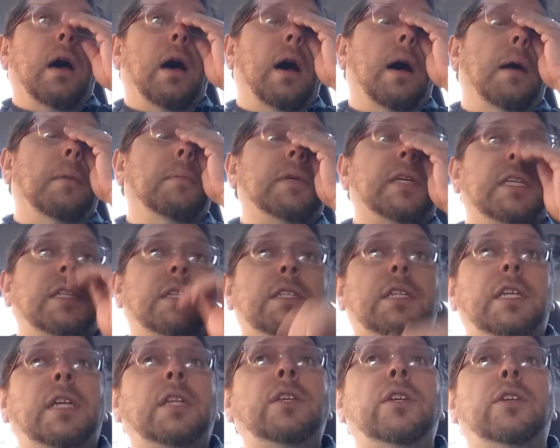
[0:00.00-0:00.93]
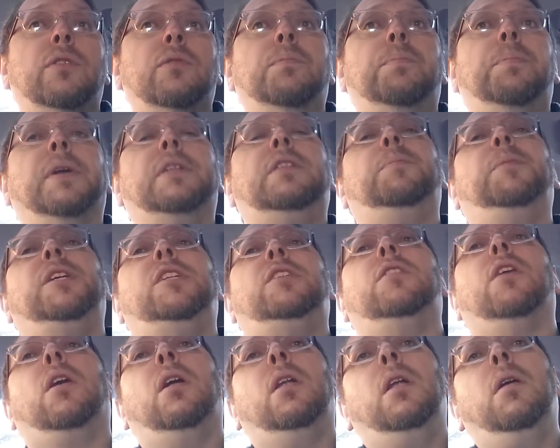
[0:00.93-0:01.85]
um, continue, but to be
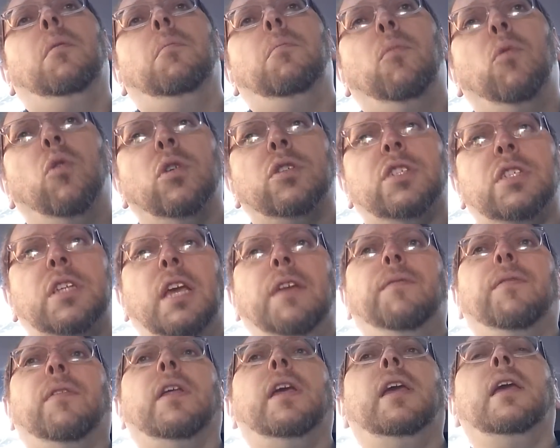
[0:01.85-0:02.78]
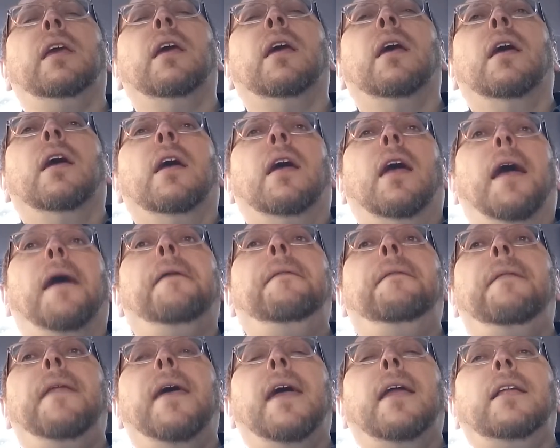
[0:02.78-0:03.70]
done more safely.
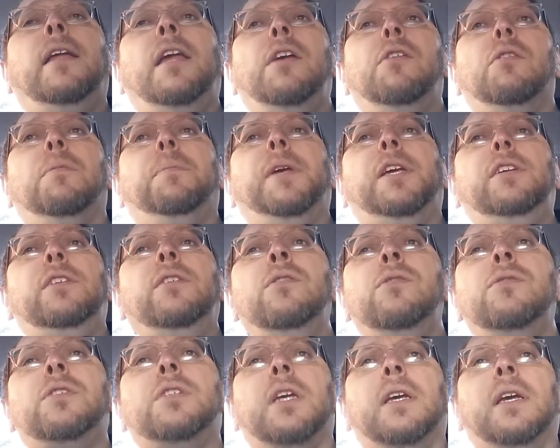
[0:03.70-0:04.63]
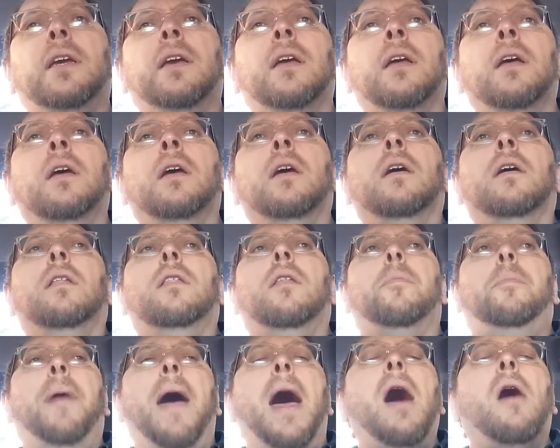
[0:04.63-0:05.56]
And then he would be using
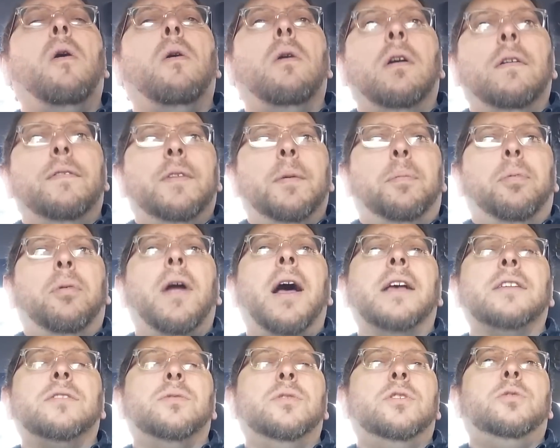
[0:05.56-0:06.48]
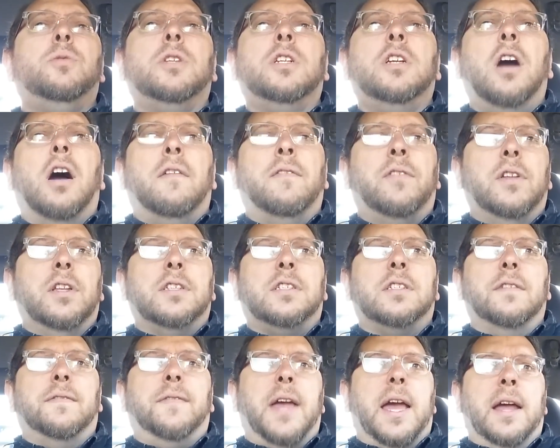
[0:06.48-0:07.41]
the power of the press, which would cover
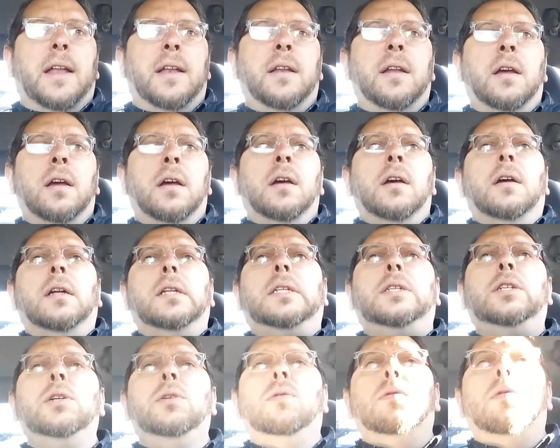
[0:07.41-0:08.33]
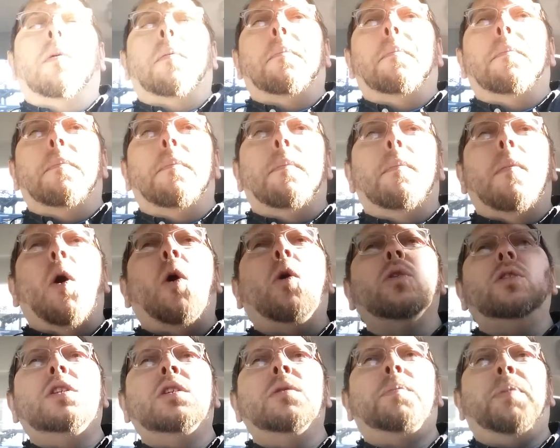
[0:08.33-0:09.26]
this event, to
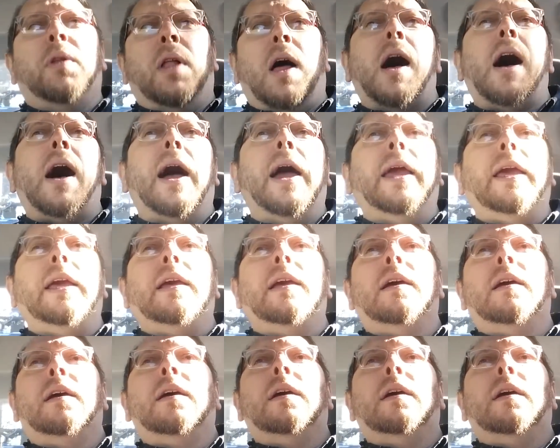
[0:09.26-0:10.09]
multiply